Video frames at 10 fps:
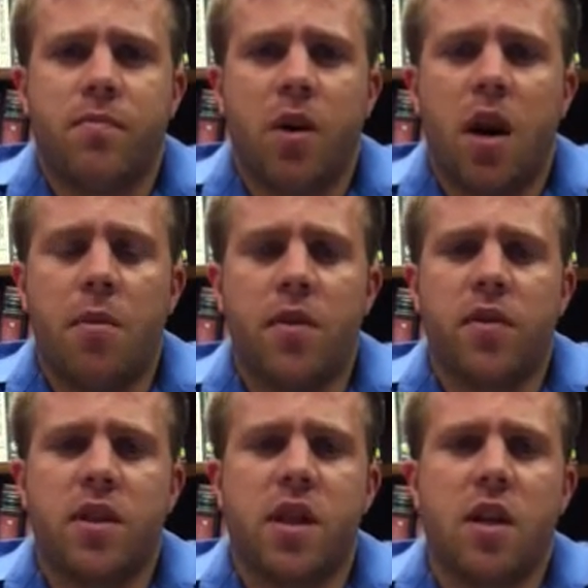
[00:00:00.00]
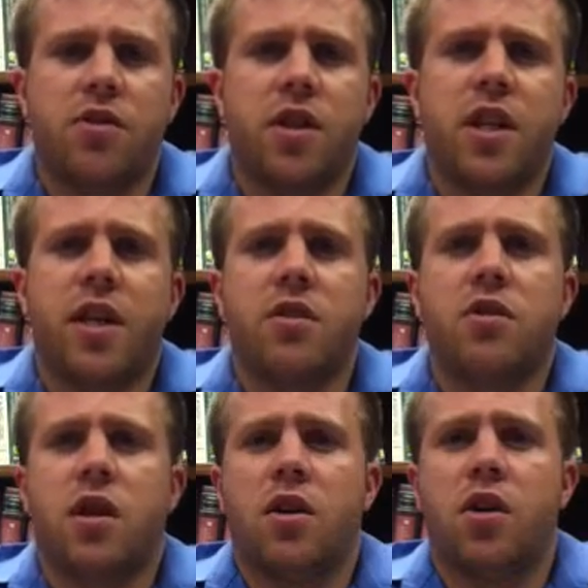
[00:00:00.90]
climate of this country, take
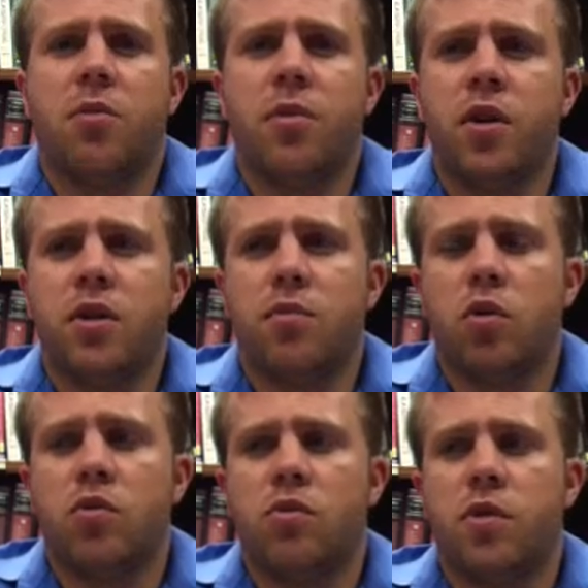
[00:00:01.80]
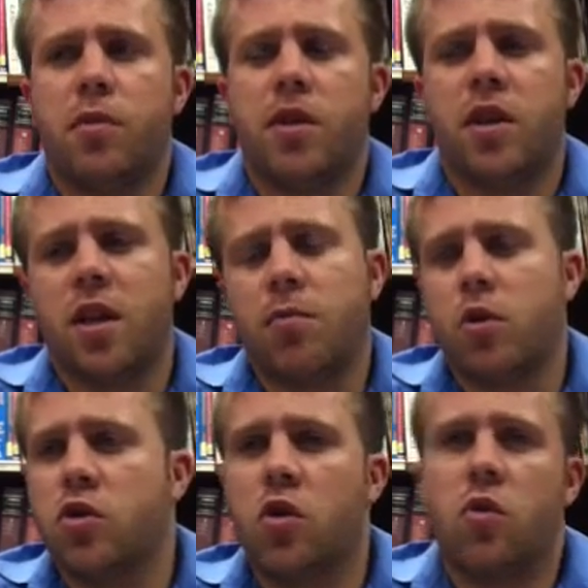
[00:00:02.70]
into account community mores with respect to that,
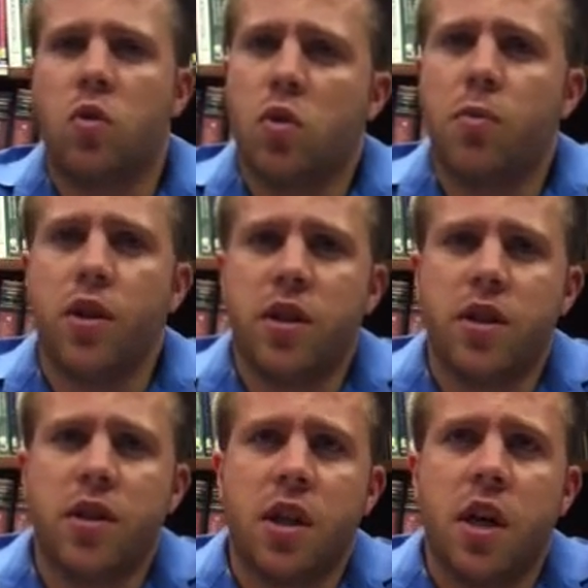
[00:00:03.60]
because not all communities